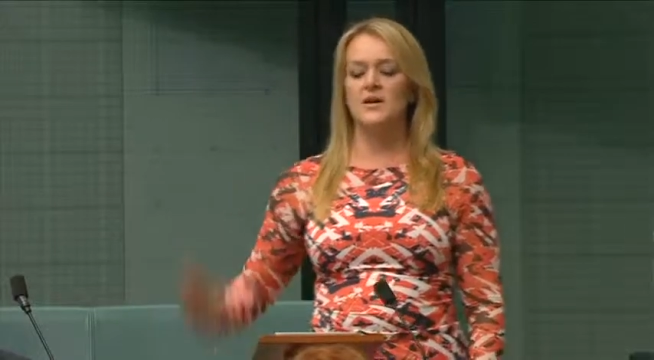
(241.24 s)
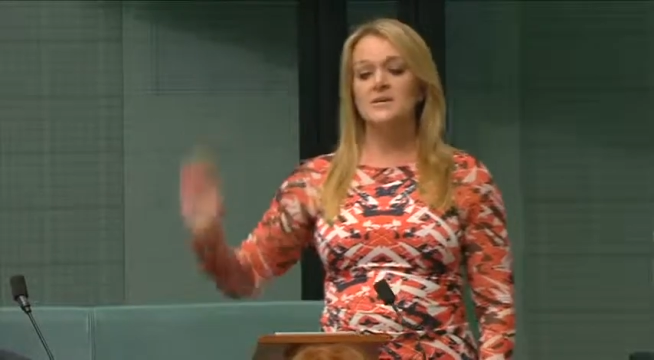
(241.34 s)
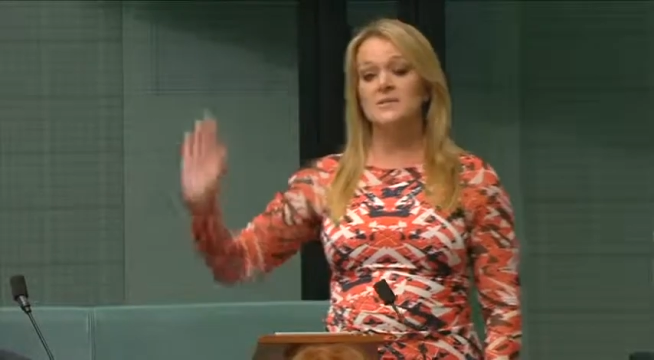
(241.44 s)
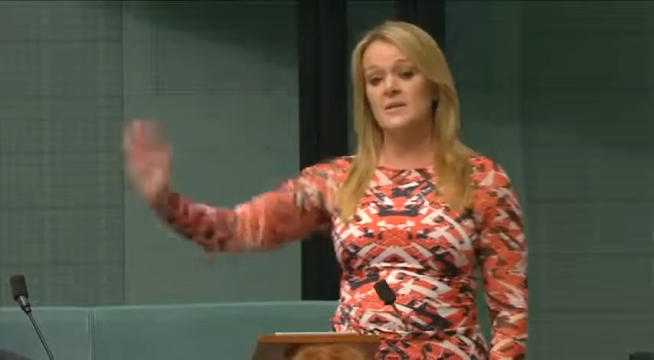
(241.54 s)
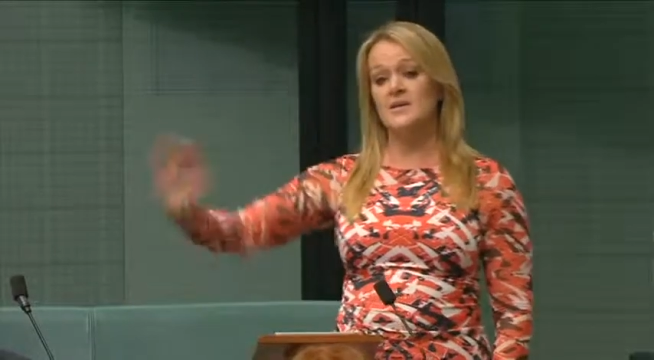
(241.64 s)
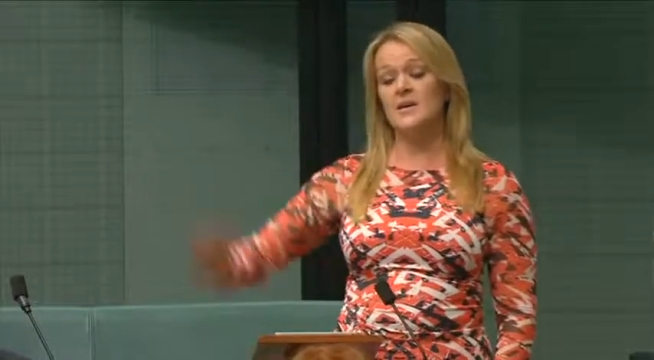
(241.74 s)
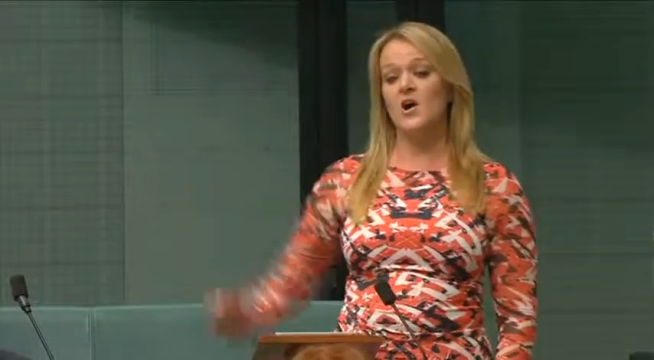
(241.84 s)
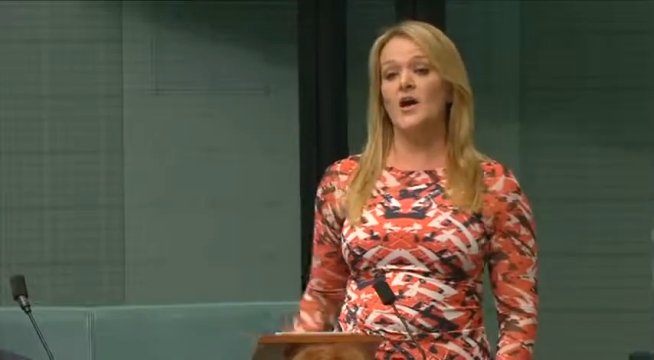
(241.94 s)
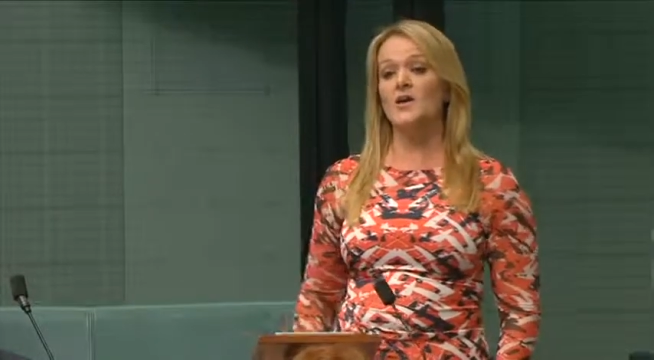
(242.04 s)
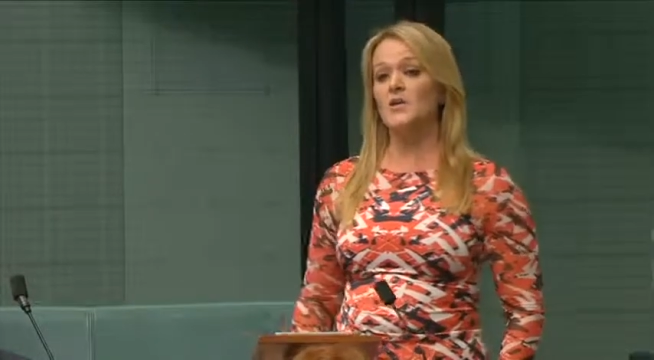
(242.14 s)
Sydney
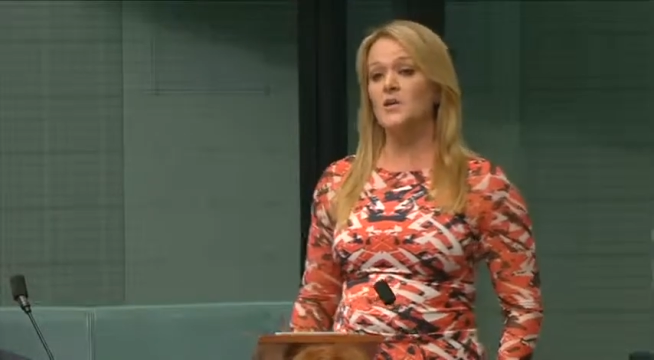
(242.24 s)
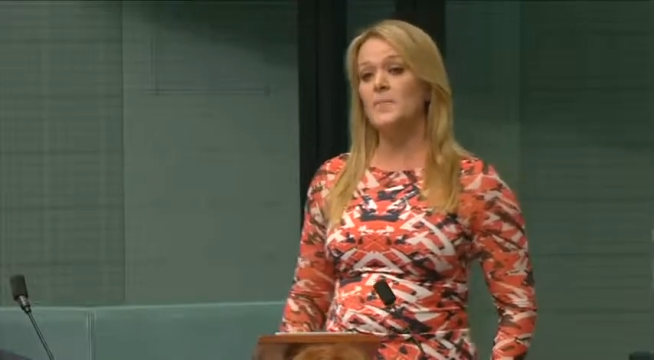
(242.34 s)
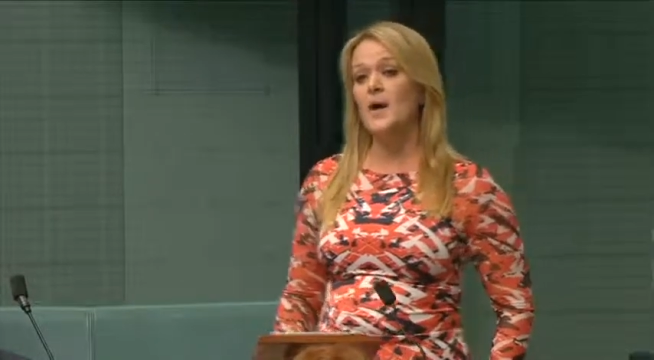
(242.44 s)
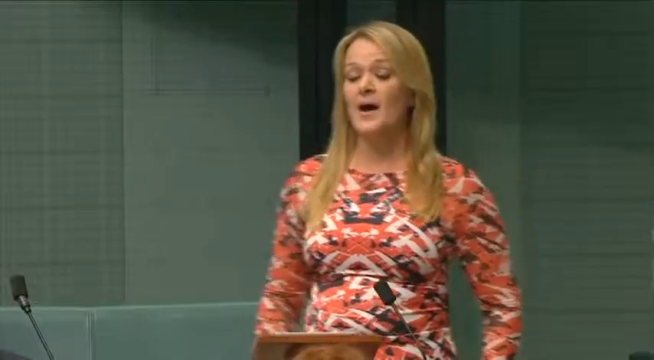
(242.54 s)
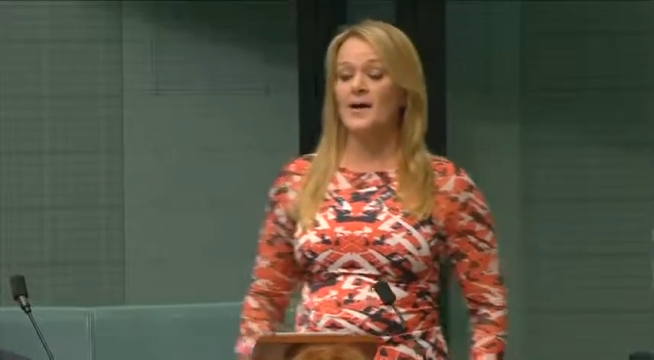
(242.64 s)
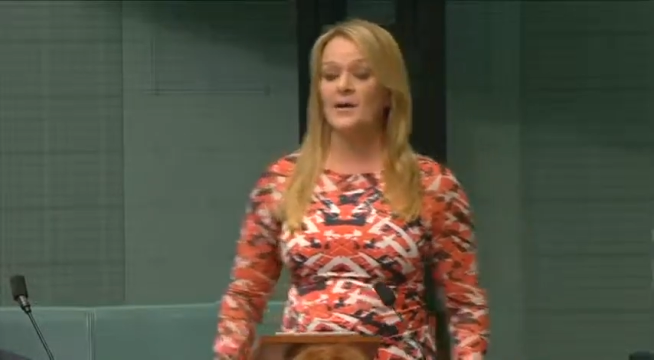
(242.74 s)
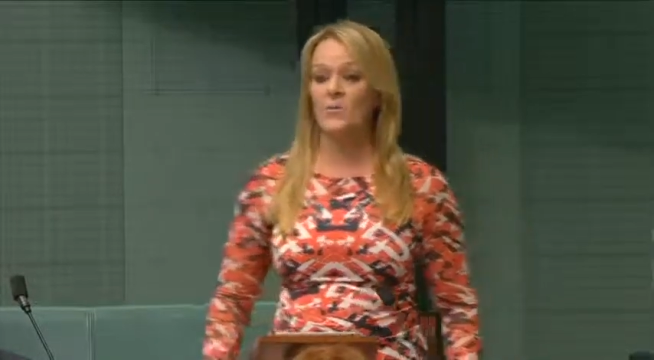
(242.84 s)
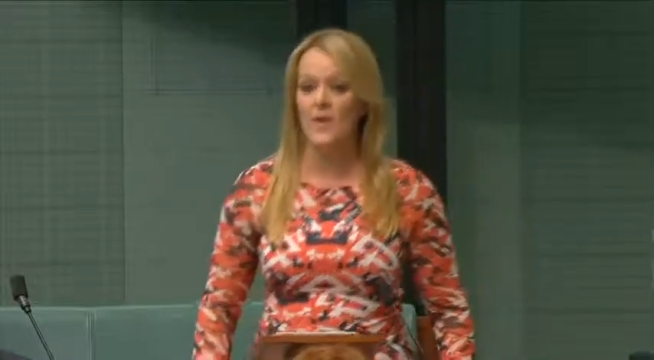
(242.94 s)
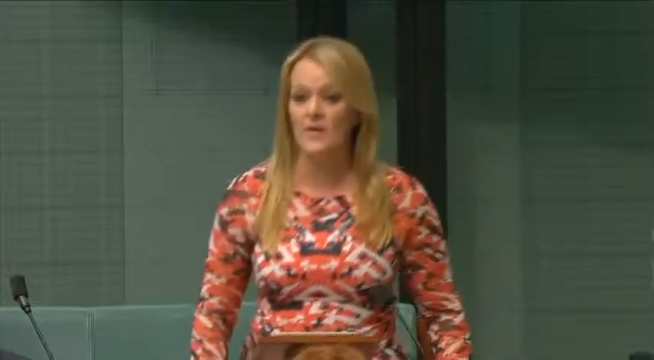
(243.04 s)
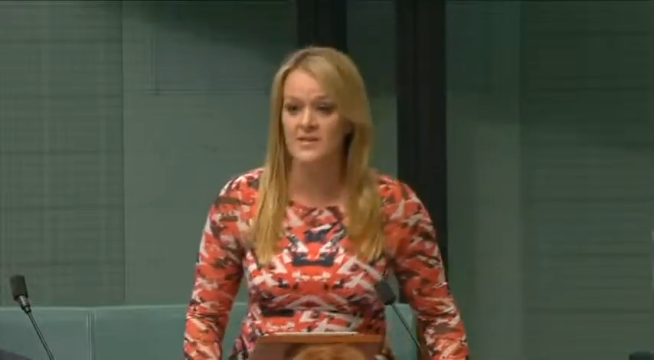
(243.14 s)
IQ Park in
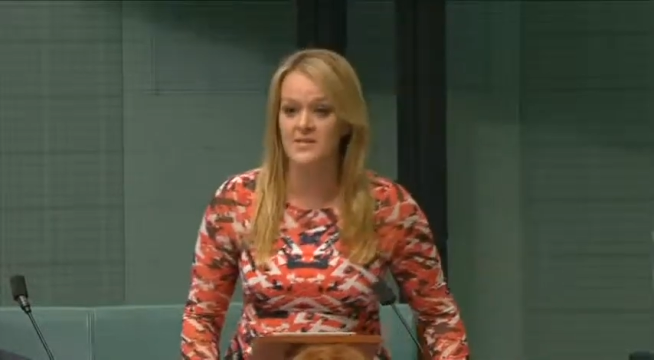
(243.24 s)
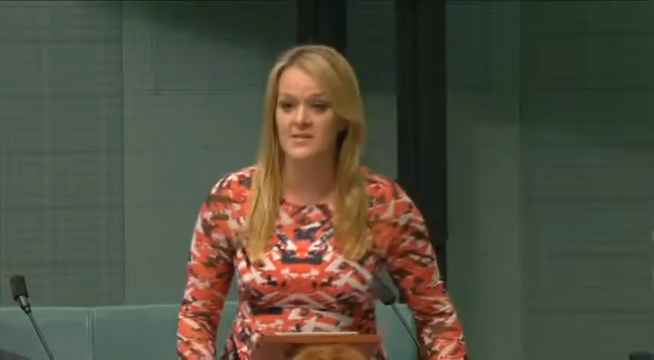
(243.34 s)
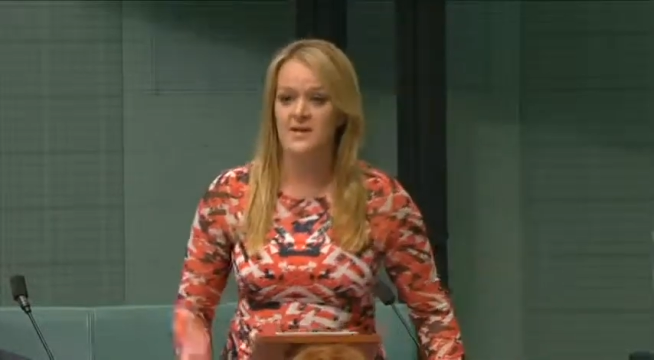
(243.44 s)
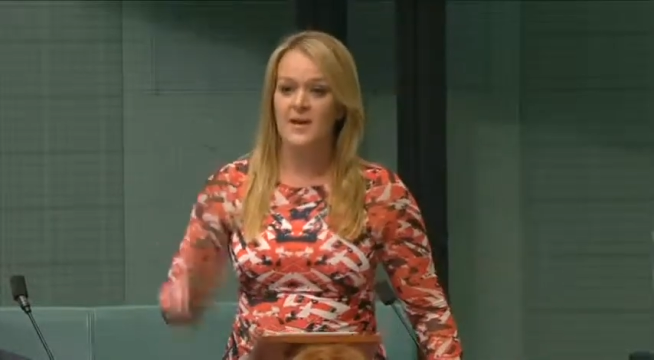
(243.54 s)
Werrington,